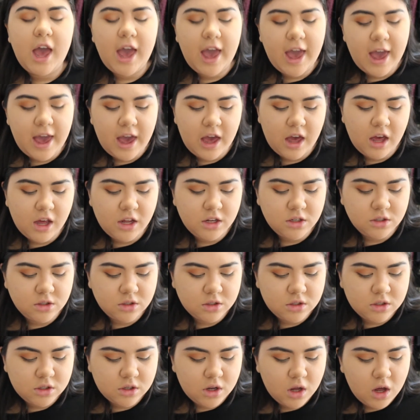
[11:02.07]

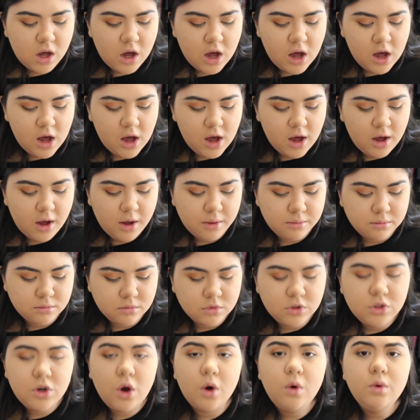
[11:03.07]
and
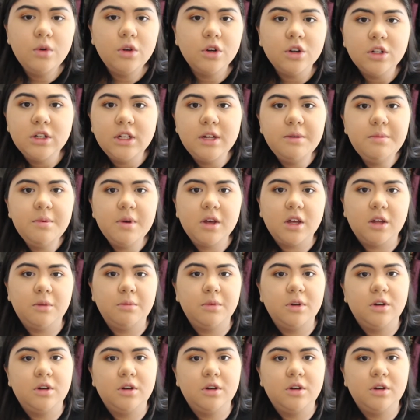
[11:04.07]
know your limit,